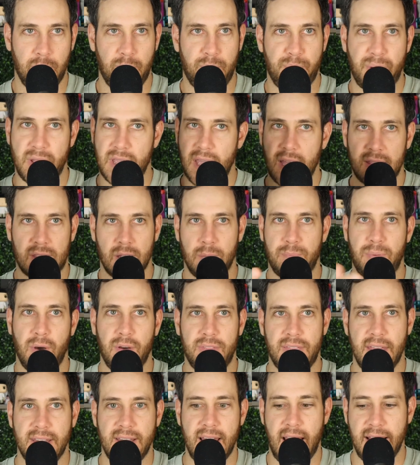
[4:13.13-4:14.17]
But yeah, they're
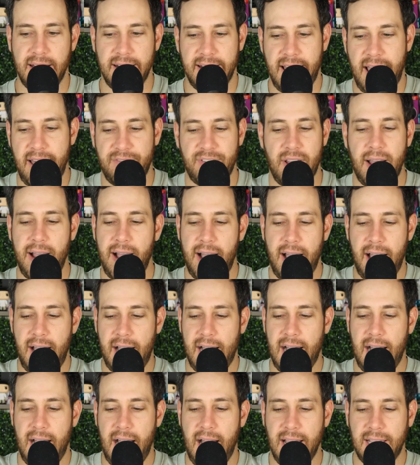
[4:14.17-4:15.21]
both at 9.5.
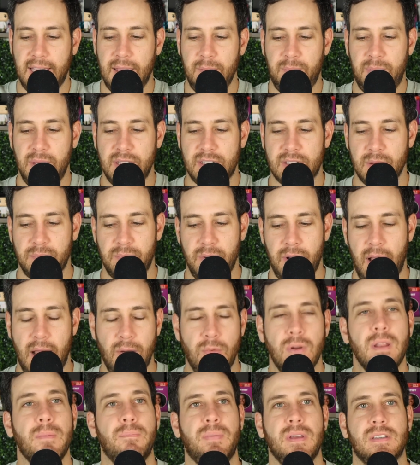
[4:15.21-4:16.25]
I could be I
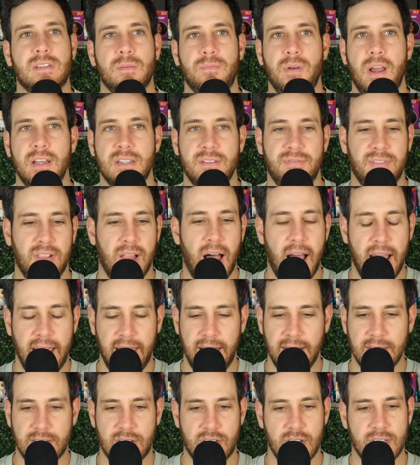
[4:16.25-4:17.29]
wouldn't be surprised if
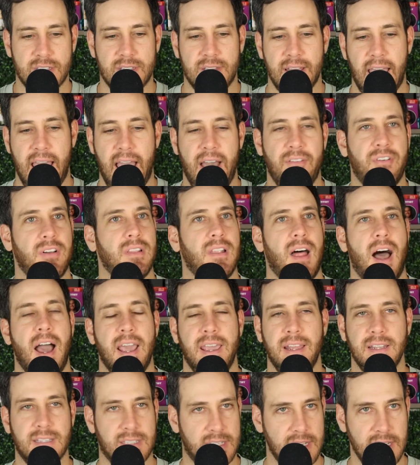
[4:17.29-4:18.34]
Lions just have a
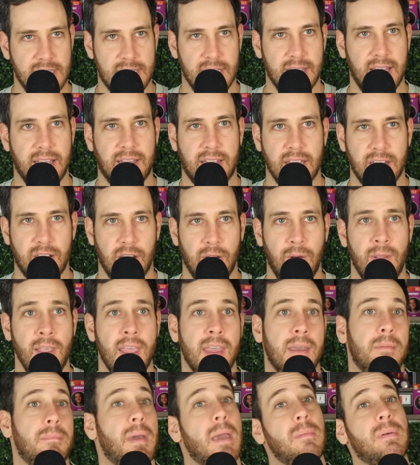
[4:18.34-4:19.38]
Lions season like they do.
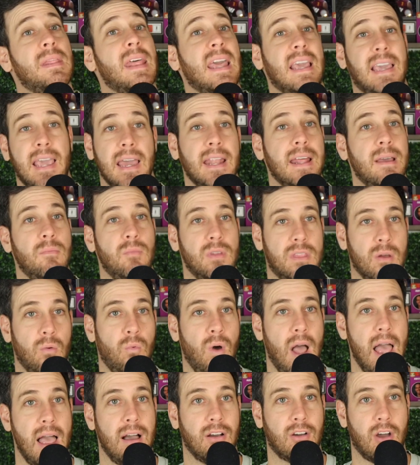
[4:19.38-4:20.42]
Maybe they get in with a
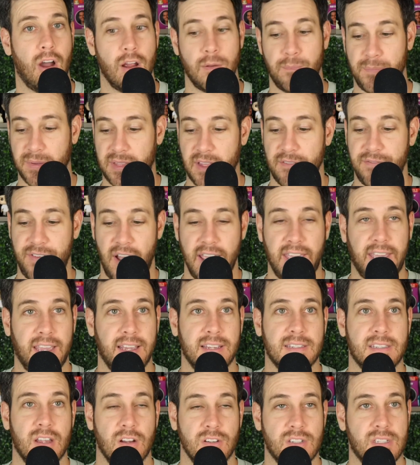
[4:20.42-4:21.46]
wild card, but the
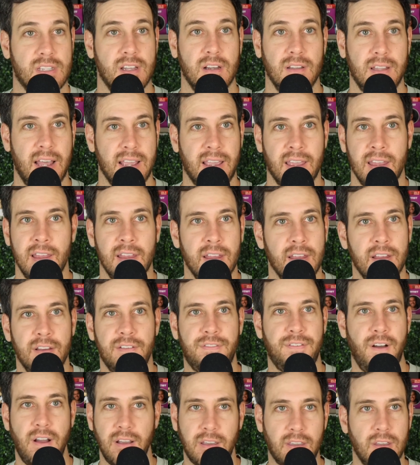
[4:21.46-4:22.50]
Vikings are still like,
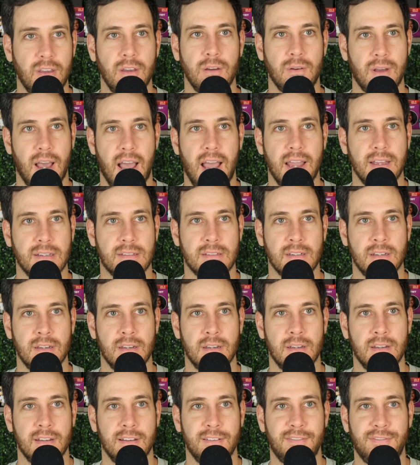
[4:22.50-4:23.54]
fuck you guys,
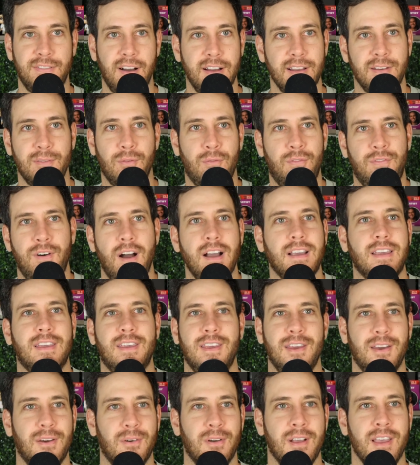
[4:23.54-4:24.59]
fuck
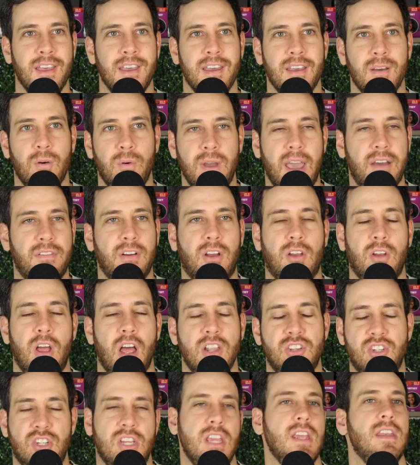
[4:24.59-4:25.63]
you. We have a
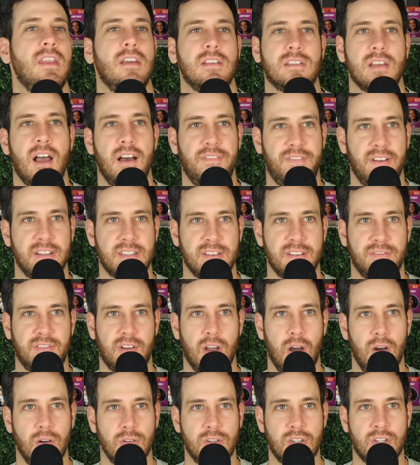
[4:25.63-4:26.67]
genius offensive
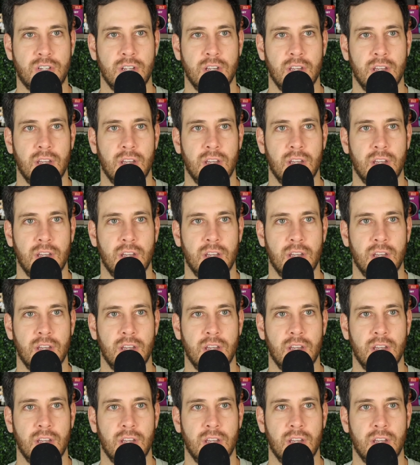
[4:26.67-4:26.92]
coach.